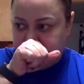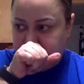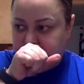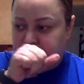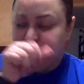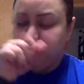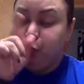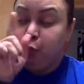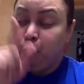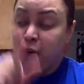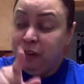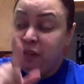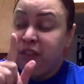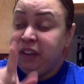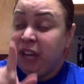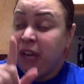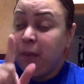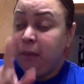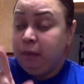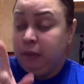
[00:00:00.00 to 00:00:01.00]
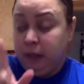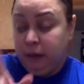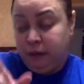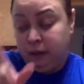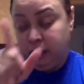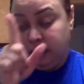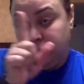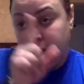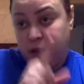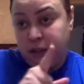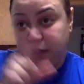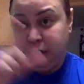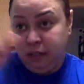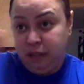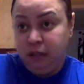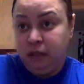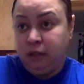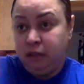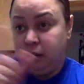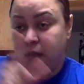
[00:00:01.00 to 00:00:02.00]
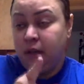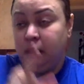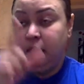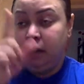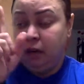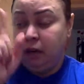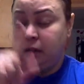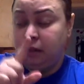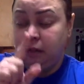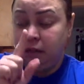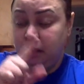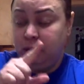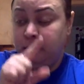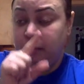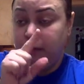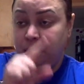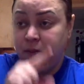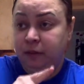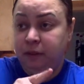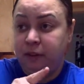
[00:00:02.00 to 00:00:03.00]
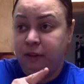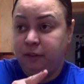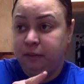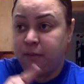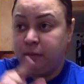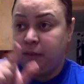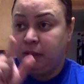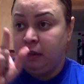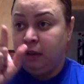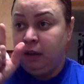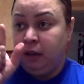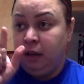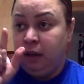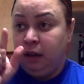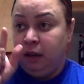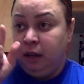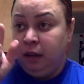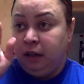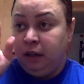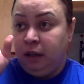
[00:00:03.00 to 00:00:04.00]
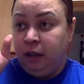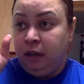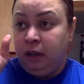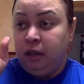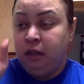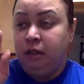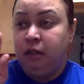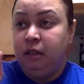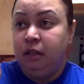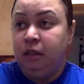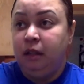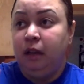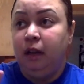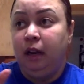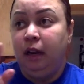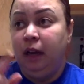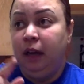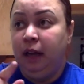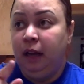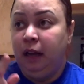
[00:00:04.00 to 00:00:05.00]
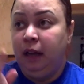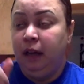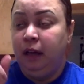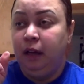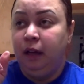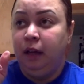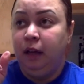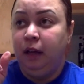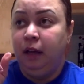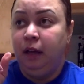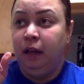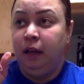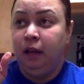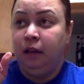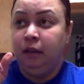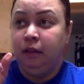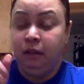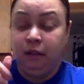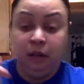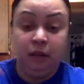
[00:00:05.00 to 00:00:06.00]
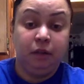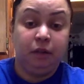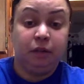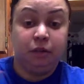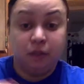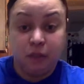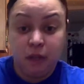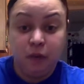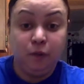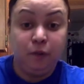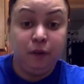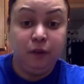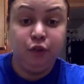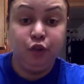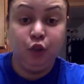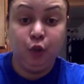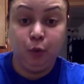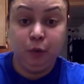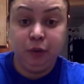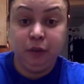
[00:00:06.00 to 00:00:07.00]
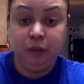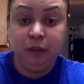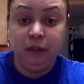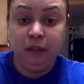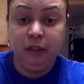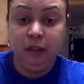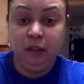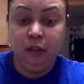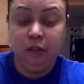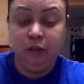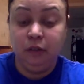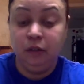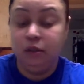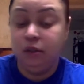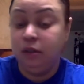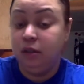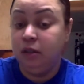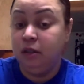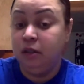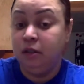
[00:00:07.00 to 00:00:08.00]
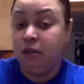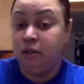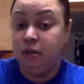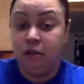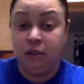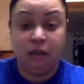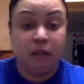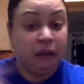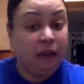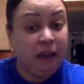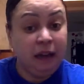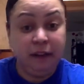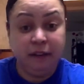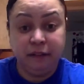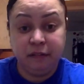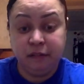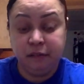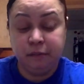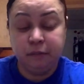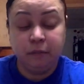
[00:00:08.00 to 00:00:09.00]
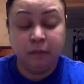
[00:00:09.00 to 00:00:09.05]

That's one thing I believe that he said, and I said in my video. Because he said, hey, take your stuff with you when you leave, and she's just left.